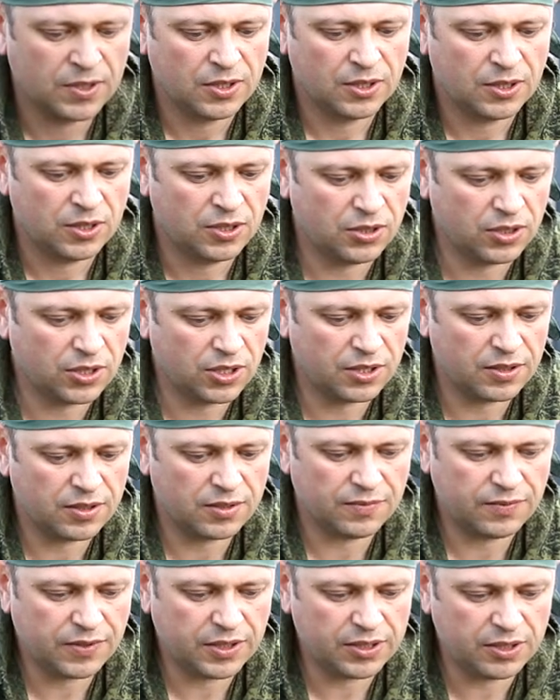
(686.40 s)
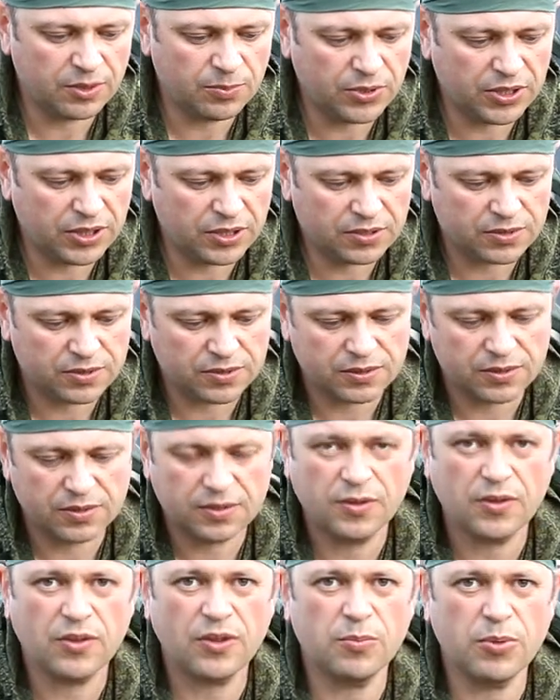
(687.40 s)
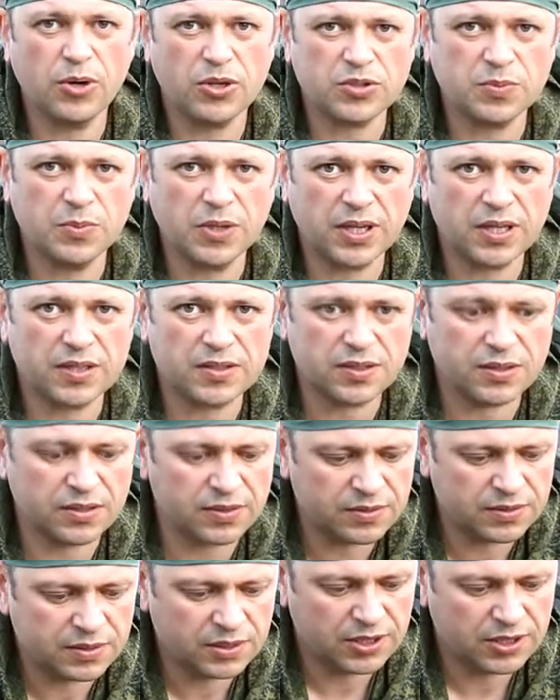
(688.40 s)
Okay, the final part, the box magazine.